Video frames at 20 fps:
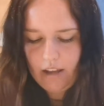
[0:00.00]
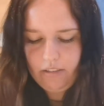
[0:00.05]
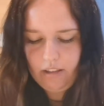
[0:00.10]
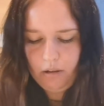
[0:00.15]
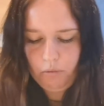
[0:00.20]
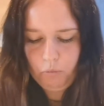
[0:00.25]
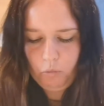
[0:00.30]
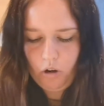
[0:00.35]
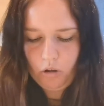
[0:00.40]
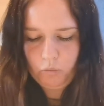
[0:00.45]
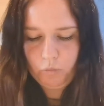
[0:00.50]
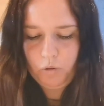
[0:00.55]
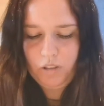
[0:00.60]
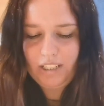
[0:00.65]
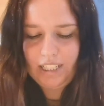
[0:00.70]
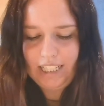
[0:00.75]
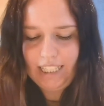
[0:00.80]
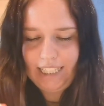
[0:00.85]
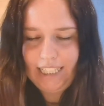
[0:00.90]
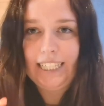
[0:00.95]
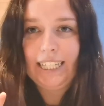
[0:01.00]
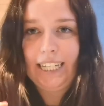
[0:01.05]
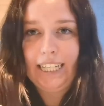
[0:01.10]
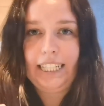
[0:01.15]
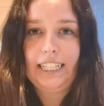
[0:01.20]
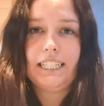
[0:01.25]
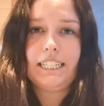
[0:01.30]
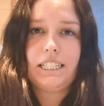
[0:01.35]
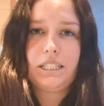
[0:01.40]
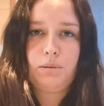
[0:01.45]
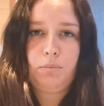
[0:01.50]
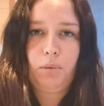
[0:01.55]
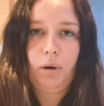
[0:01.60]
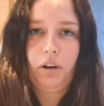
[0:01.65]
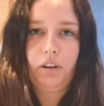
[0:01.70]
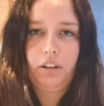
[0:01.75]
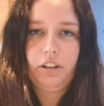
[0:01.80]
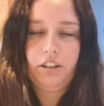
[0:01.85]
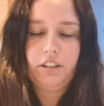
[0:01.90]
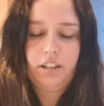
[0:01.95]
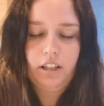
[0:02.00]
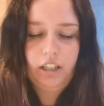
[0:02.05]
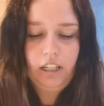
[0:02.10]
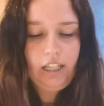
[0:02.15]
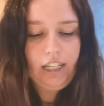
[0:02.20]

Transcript: and then one was cleaning inspired.